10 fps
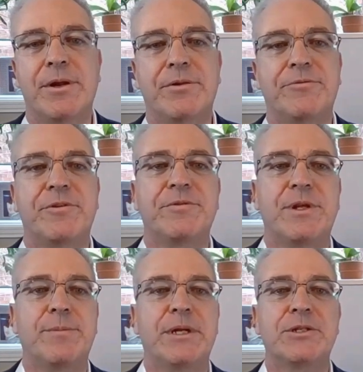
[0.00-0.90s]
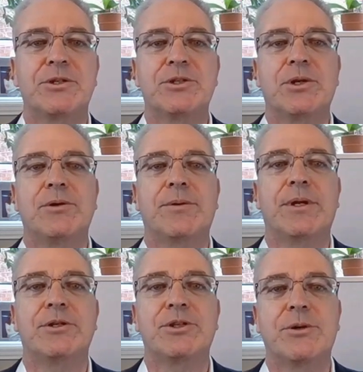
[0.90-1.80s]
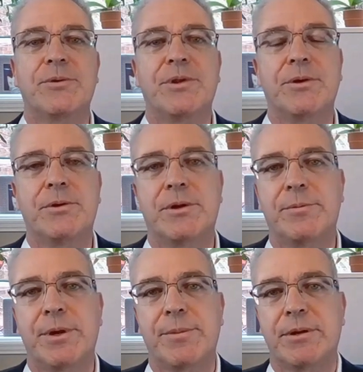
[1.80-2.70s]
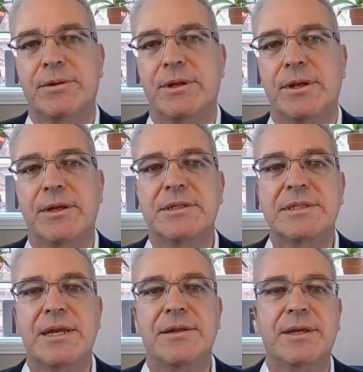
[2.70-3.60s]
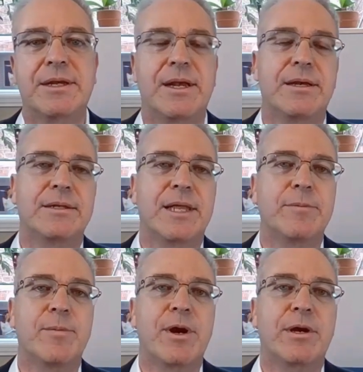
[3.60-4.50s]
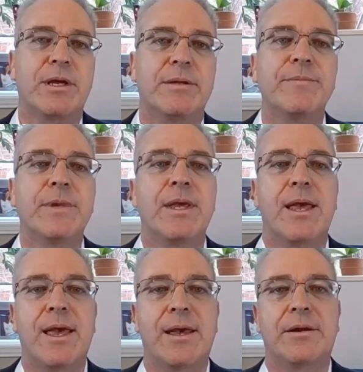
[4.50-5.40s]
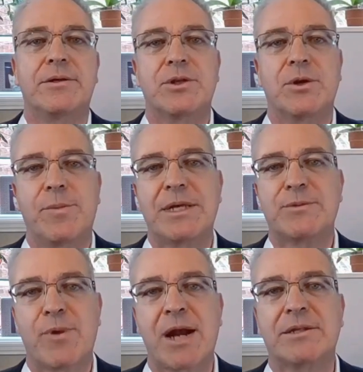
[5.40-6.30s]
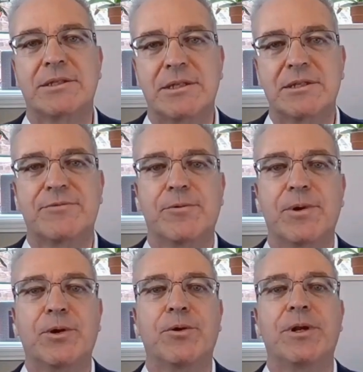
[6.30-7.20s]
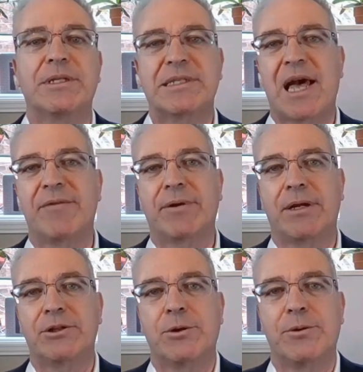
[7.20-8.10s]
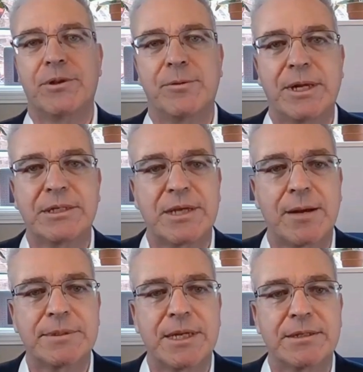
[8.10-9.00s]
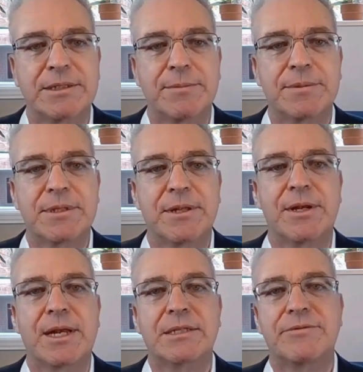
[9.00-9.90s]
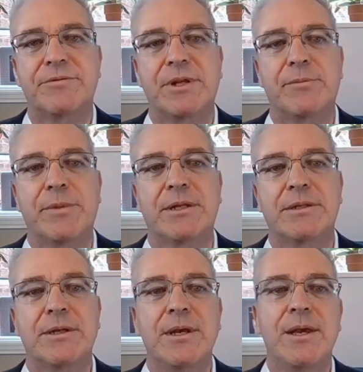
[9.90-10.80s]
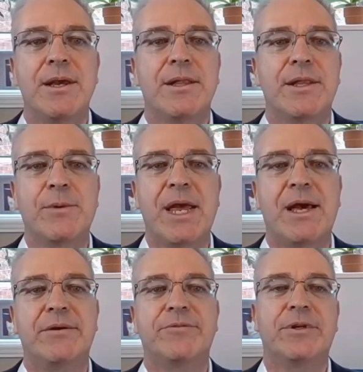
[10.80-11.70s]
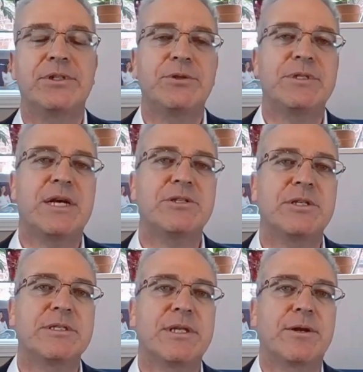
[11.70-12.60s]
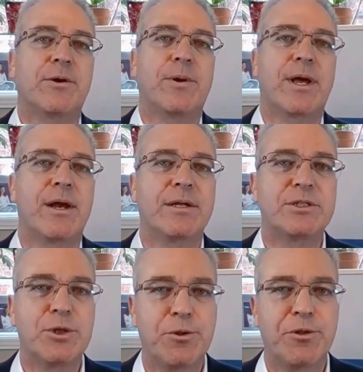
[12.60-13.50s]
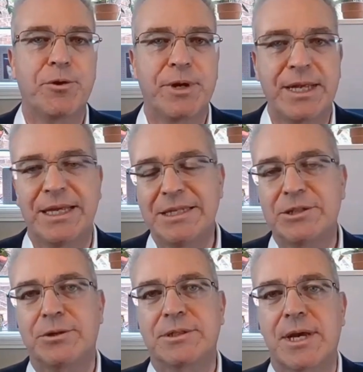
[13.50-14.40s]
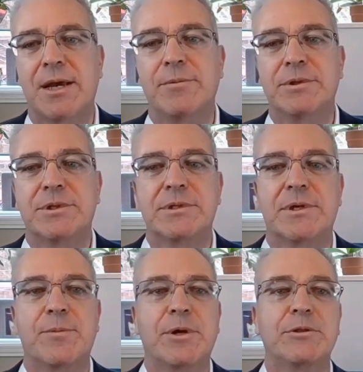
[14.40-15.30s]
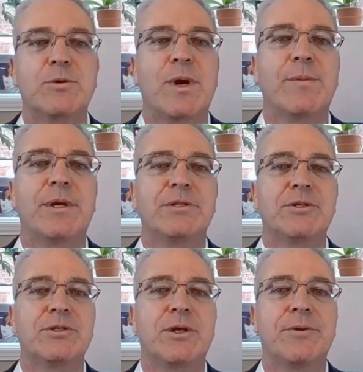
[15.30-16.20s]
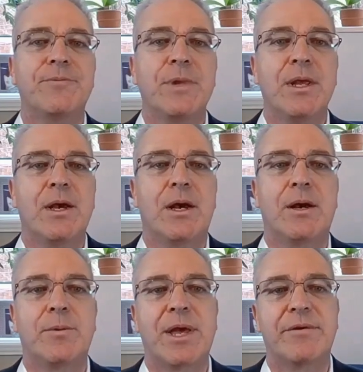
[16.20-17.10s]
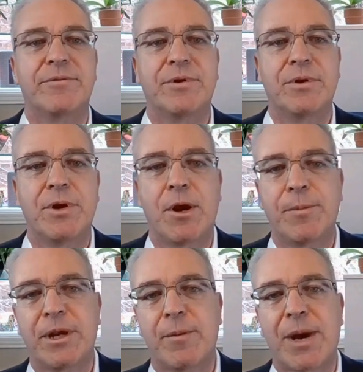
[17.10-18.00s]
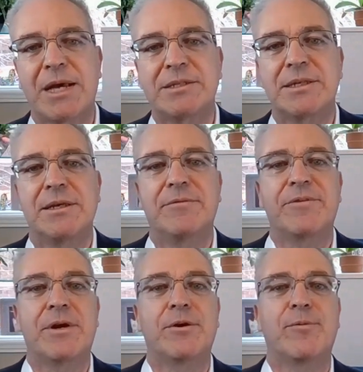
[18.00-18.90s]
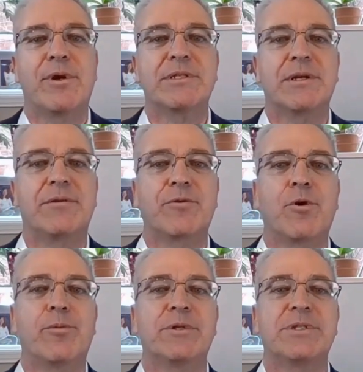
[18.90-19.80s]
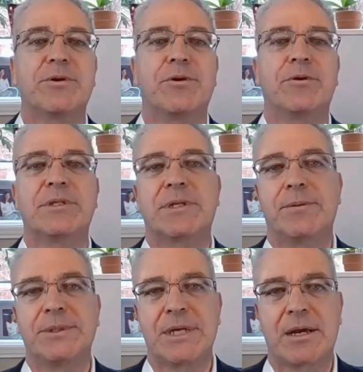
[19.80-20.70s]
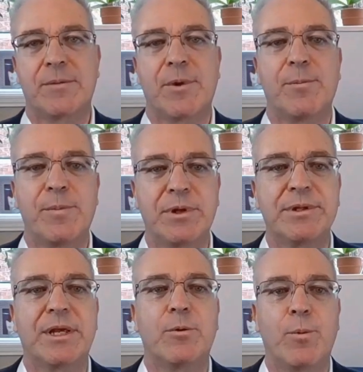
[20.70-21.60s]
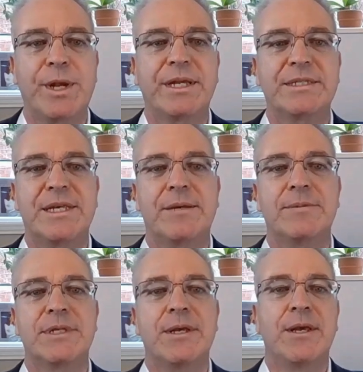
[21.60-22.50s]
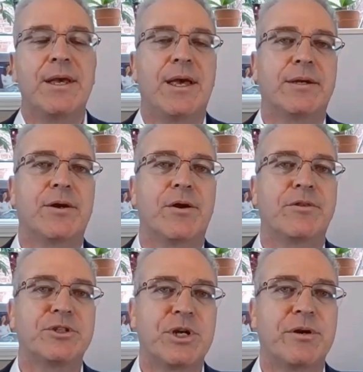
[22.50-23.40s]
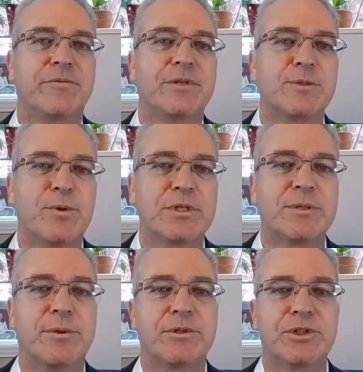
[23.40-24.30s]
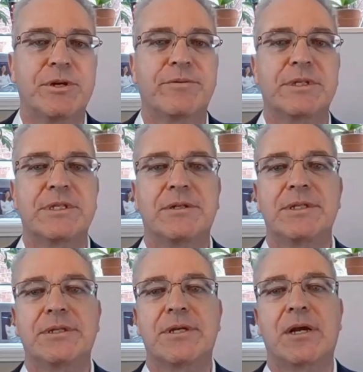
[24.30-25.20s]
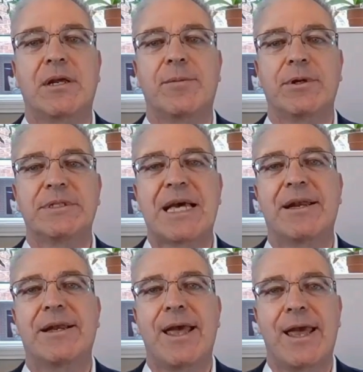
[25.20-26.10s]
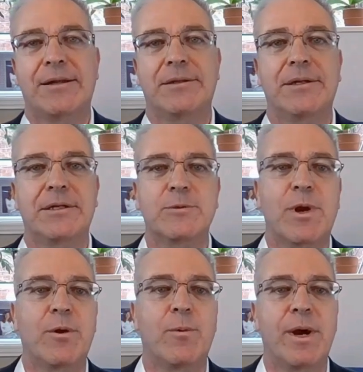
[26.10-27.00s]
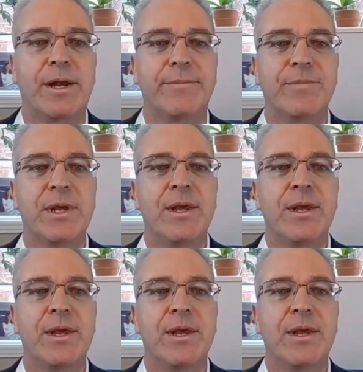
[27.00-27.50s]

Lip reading: another 15 minutes or so. I'm going to share with you a little bit about the state of the Canadian labor market and also best practices for recruiting staff. I'm going to share with you my top 10 tips in the next 15 minutes. Then we have two sessions that are going on at 2:30 Eastern time, which is in about 20 minutes or so. We have Nauman Abbasi, founder and president of Corporate Zero. He's going to be talking about building winning teams. And Garth Sheriff is principal of Sheriff Consulting, talking about data analytics 101.